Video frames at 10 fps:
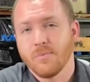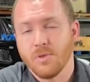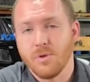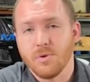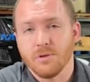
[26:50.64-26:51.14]

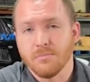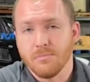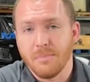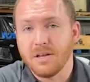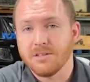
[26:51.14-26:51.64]
you can
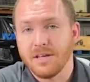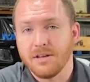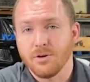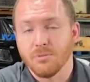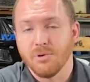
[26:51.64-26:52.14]

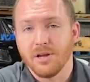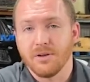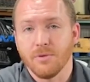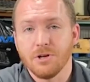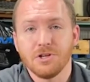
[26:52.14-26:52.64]
maintain your
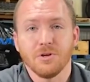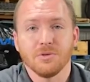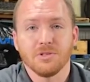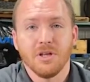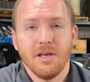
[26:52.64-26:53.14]
braking
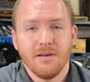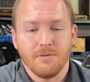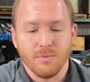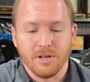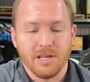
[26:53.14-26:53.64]
ratios if
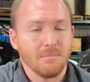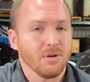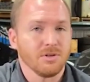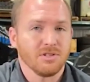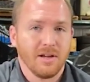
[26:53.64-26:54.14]
you want to keep
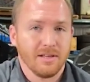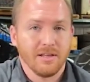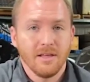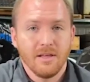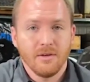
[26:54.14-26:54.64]
your stock
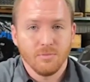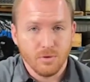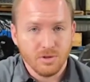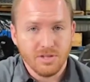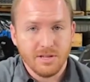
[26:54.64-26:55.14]

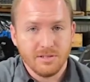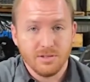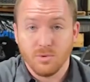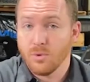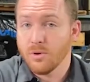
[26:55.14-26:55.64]
rotor
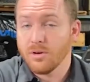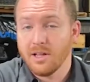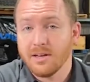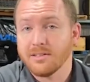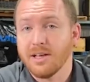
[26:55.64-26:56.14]
sizes, or a
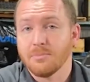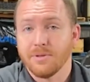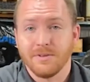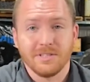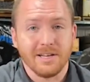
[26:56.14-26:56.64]
lot of times
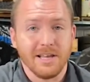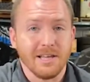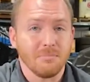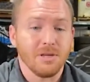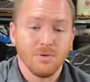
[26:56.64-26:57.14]
if it's
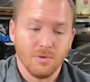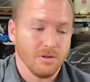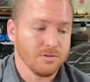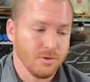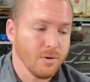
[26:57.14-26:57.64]
NA/NB, you can
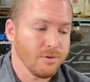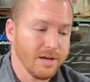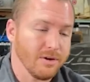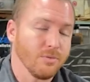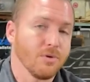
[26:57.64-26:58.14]
also go
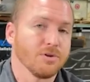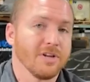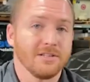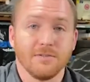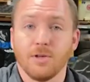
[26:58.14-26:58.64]
down and rotor
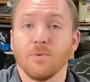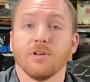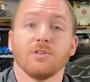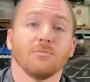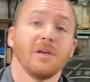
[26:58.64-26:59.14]
size if you
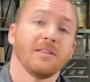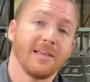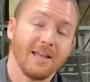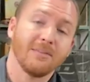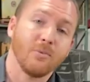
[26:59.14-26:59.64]
want to make
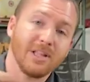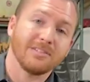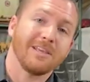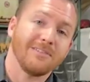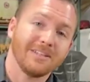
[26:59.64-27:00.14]
that weight
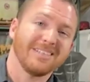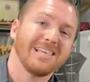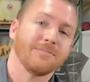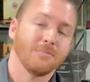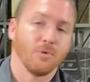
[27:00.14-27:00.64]
savings
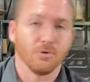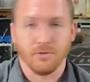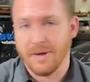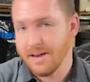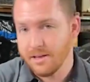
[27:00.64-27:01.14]
even more
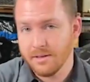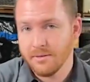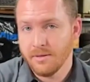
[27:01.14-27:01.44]
dramatic.